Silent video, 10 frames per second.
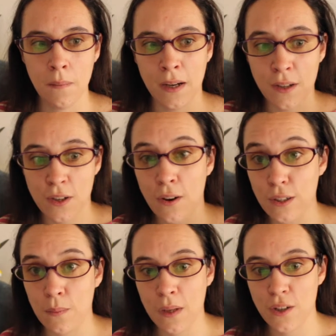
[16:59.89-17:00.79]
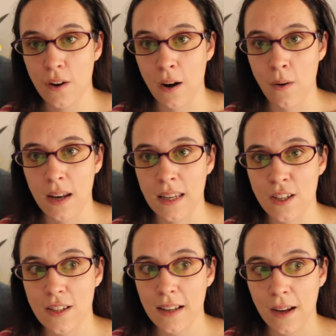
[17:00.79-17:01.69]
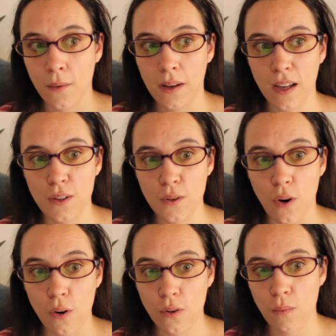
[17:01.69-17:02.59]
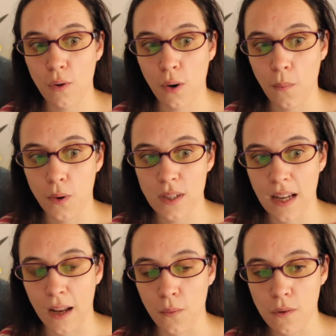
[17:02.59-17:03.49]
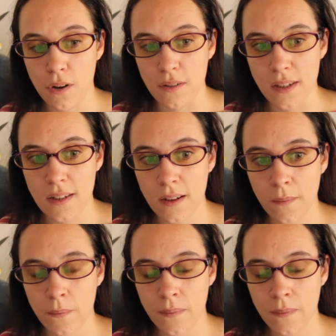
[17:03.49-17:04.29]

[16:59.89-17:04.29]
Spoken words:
Because all the pictures are ready. Just like when I do all the blog posts at once,